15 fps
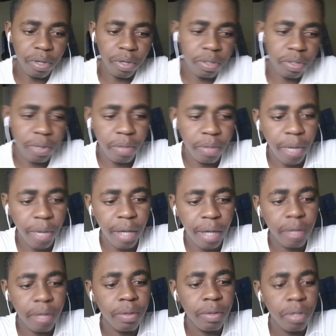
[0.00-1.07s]
It's written
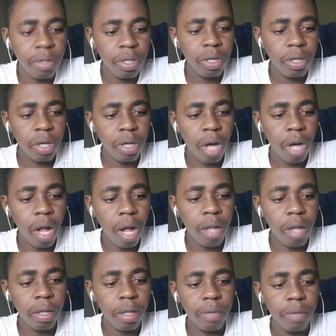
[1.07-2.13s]
by
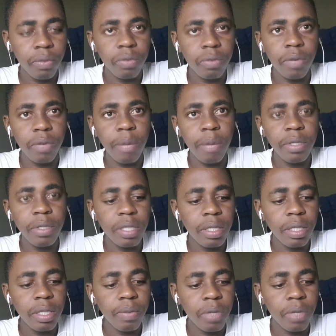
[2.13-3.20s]
Karl
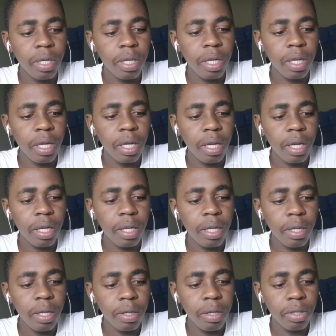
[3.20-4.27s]
Robinson
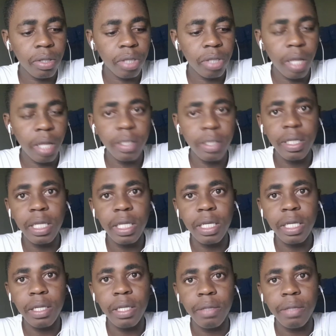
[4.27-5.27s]
and Charles Lee.